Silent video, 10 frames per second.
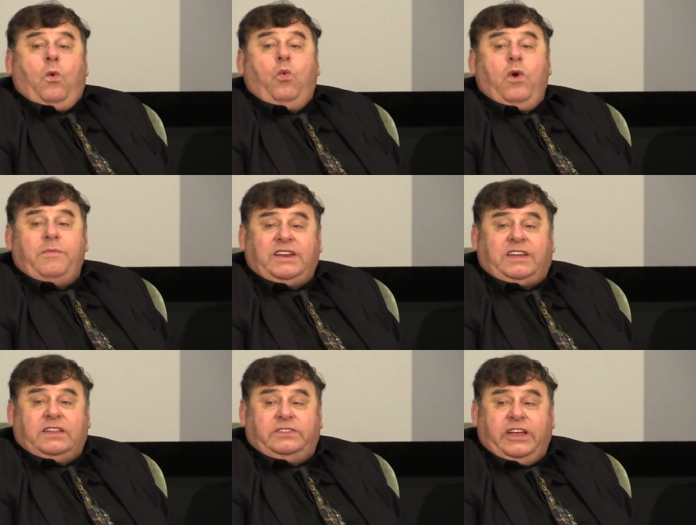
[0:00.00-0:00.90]
Women
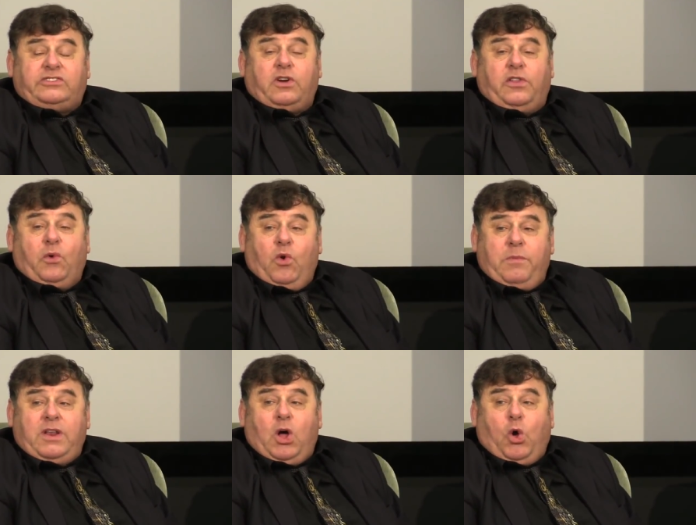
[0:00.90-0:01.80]
can teach other
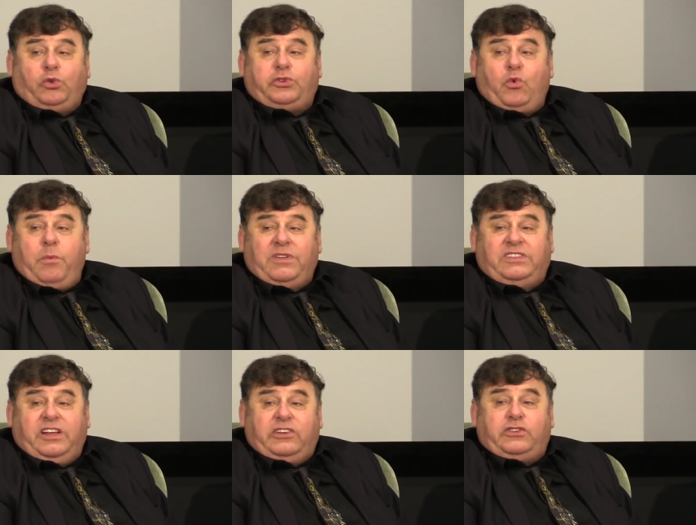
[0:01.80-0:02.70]
women, older women
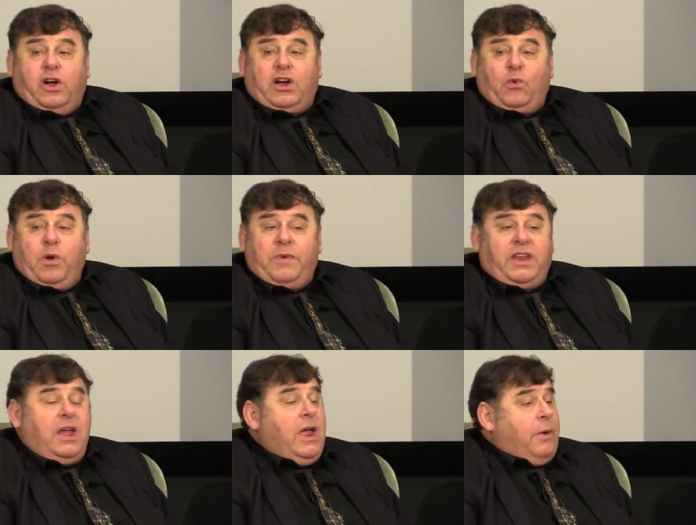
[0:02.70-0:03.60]
teach younger
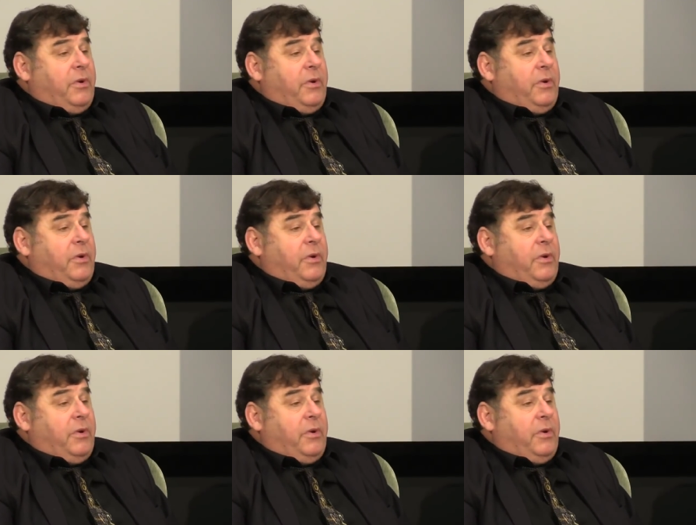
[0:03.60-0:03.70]
women,